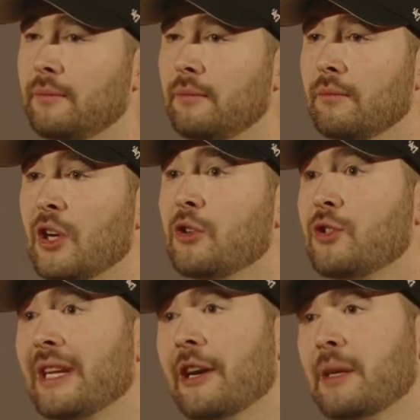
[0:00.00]
Those who
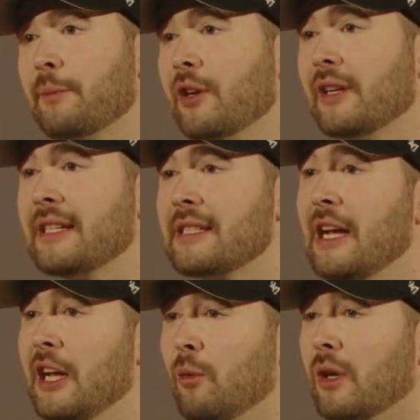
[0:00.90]
carried burdens
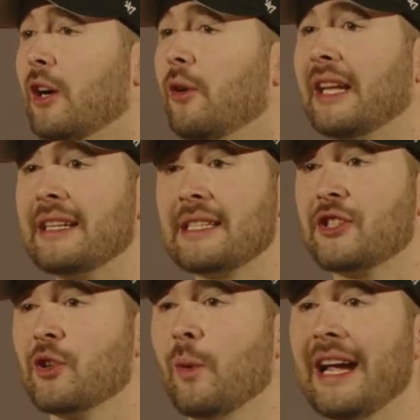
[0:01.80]
were loaded in such
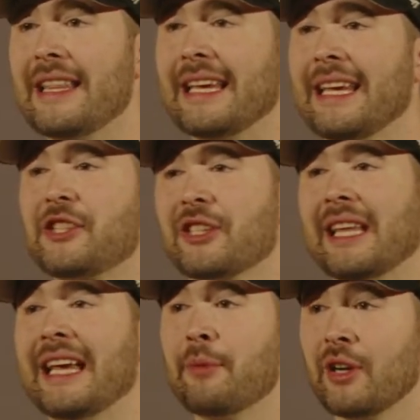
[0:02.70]
a way that each
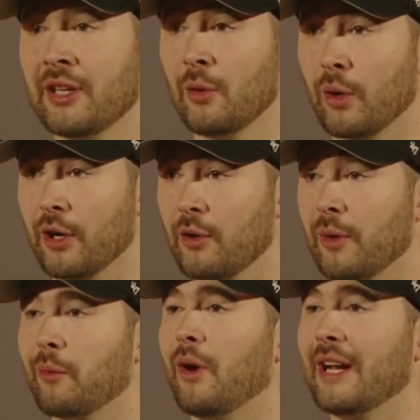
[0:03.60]
labored on the work with
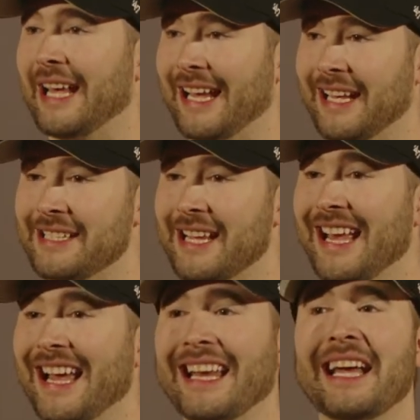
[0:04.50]
one hand
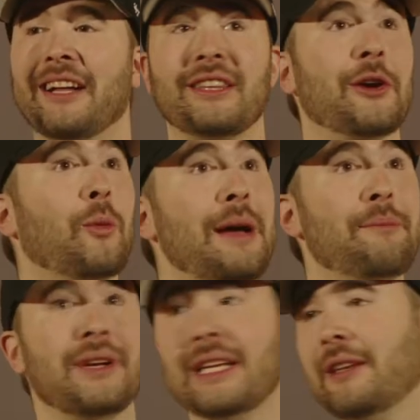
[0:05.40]
and held their
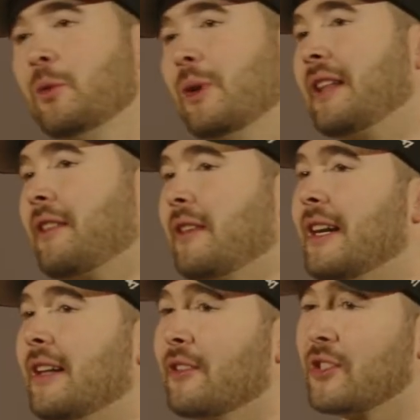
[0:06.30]
weapon with the
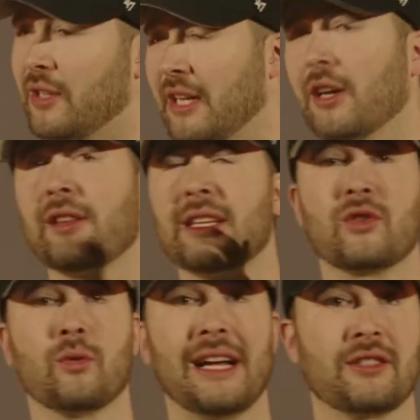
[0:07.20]
other." So they got all these threats.